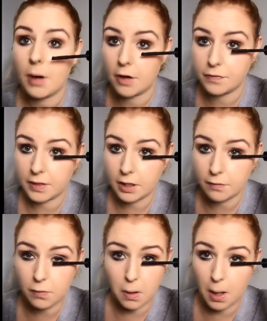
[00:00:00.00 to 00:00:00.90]
But I think
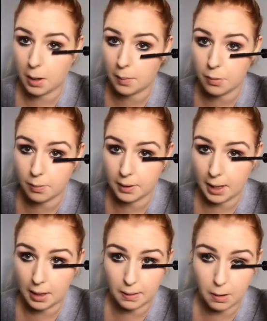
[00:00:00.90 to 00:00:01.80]
I can probably
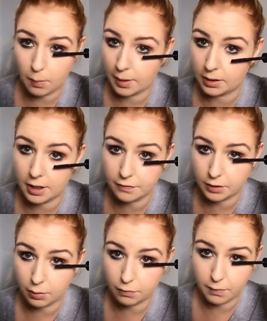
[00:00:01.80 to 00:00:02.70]
get a little bit
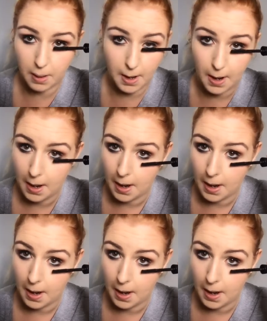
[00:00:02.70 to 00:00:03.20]
left out of it.